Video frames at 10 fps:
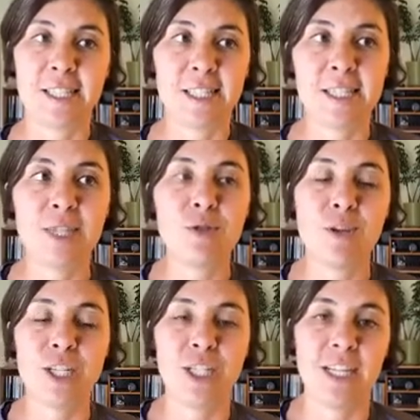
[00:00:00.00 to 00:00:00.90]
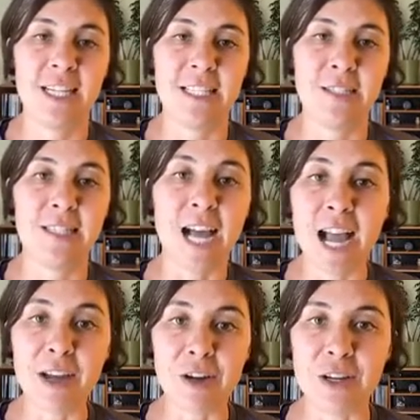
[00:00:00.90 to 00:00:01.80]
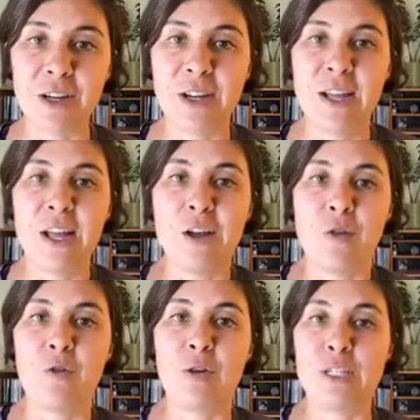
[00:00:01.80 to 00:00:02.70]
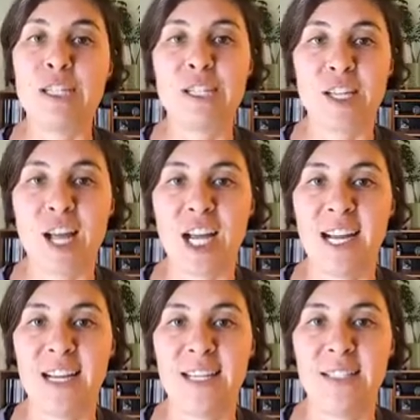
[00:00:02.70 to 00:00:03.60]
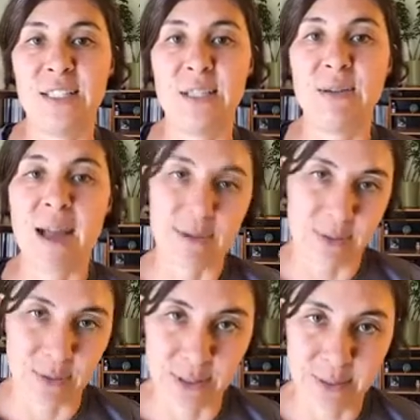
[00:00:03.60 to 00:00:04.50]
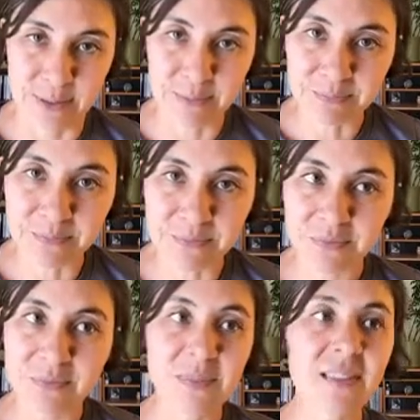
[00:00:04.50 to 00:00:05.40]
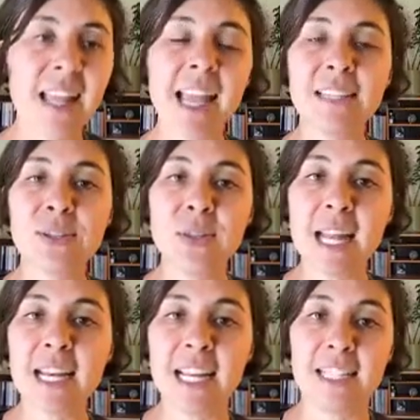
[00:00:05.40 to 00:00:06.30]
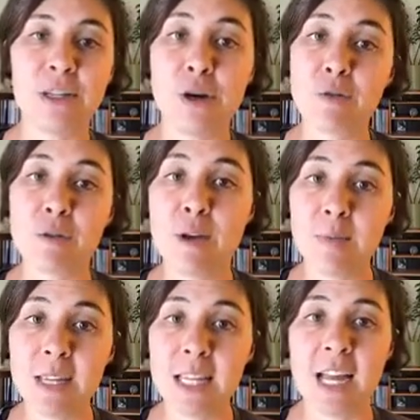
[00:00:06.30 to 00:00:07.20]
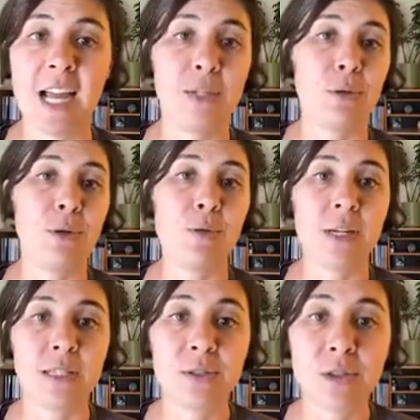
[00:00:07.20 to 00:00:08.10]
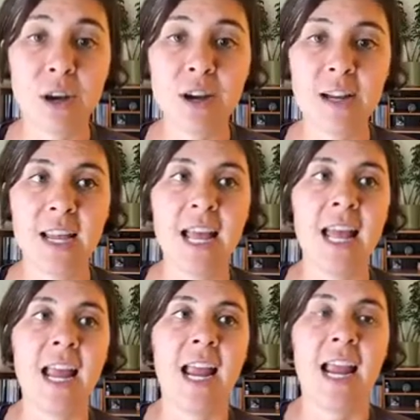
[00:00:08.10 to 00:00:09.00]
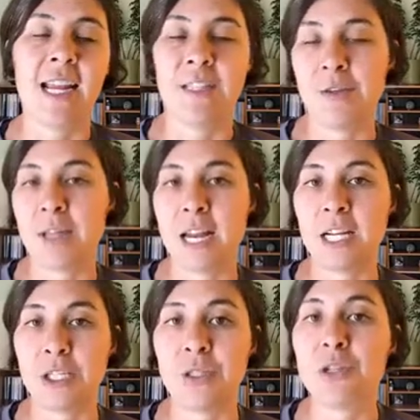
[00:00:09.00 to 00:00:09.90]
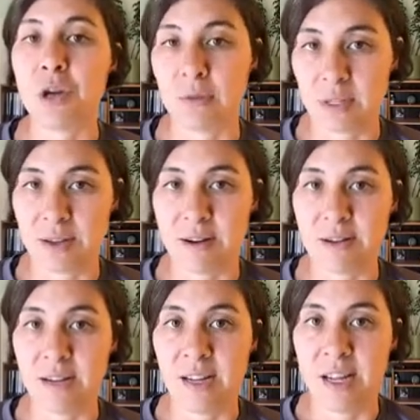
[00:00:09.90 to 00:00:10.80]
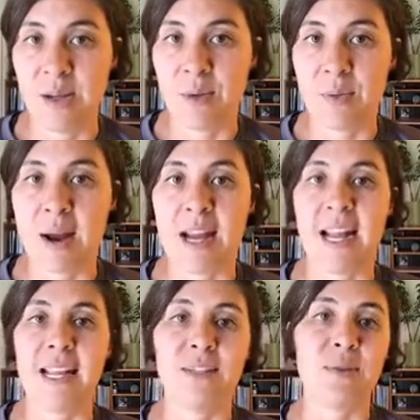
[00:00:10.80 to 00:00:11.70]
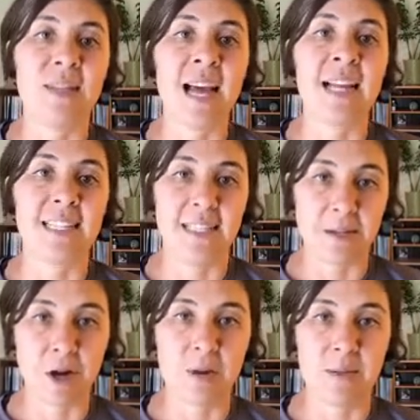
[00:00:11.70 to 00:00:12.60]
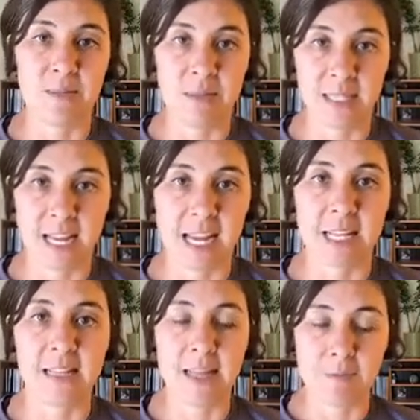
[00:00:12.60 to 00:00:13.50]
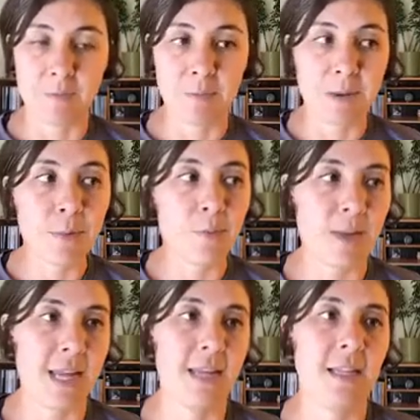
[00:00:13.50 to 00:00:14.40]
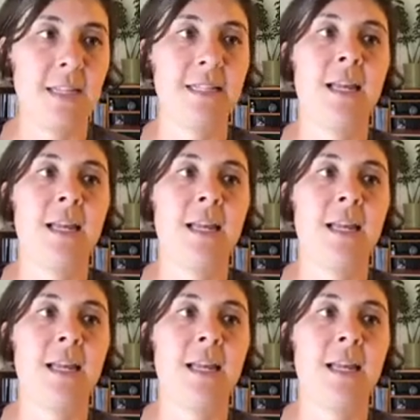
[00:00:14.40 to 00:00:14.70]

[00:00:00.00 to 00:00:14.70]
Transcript: situation is dire for it to decide to outsource. And so then it's overwhelming. I don't know where to start, and so then I just don't start. Right? And so that is the common mistake that people make is,